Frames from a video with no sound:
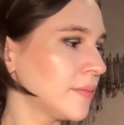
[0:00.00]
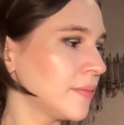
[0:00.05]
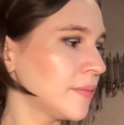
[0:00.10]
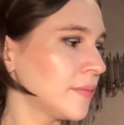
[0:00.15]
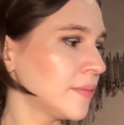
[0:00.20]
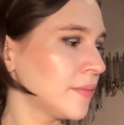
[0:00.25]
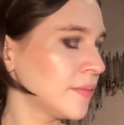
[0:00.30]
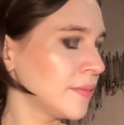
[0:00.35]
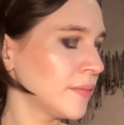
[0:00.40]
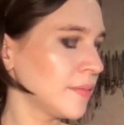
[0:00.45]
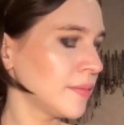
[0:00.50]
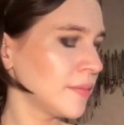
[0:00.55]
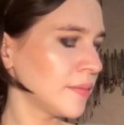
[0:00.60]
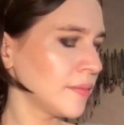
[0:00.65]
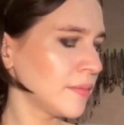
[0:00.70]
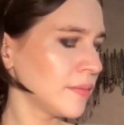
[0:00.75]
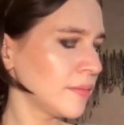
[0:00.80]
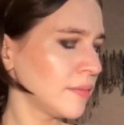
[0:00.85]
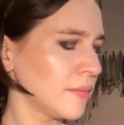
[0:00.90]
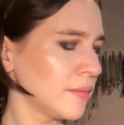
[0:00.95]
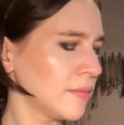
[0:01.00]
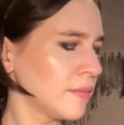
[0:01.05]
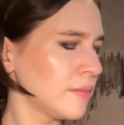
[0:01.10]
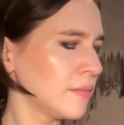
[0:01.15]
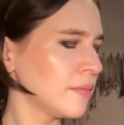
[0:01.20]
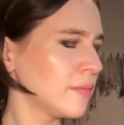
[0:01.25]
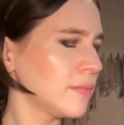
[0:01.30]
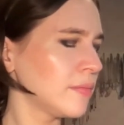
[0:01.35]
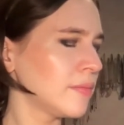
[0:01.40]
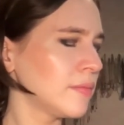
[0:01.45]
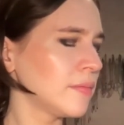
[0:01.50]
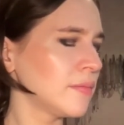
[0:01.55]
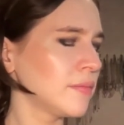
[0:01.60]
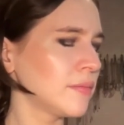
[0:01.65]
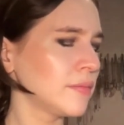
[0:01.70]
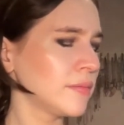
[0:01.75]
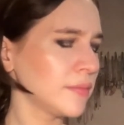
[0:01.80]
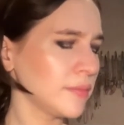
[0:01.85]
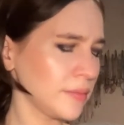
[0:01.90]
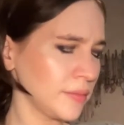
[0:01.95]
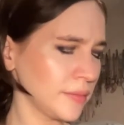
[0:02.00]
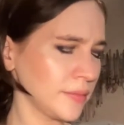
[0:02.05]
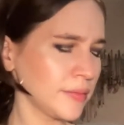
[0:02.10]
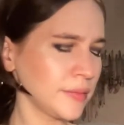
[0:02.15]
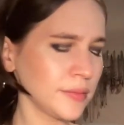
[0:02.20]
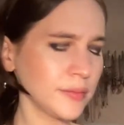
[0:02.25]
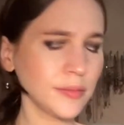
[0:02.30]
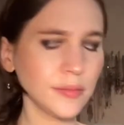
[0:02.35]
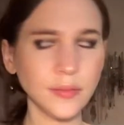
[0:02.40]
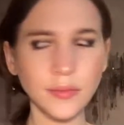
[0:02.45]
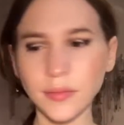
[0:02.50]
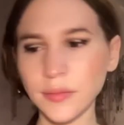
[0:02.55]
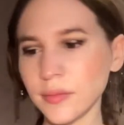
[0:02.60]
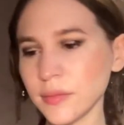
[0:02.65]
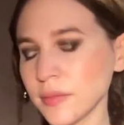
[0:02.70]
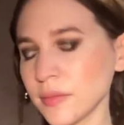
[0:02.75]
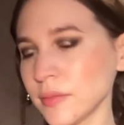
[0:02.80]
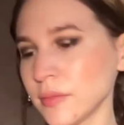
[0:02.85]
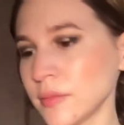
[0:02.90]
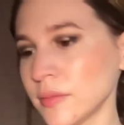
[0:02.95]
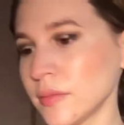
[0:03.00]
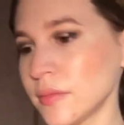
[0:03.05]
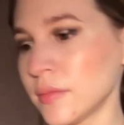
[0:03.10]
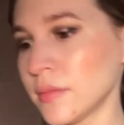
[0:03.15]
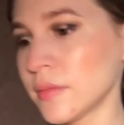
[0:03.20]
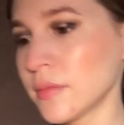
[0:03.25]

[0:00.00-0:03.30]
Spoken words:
No one is speaking in this clip.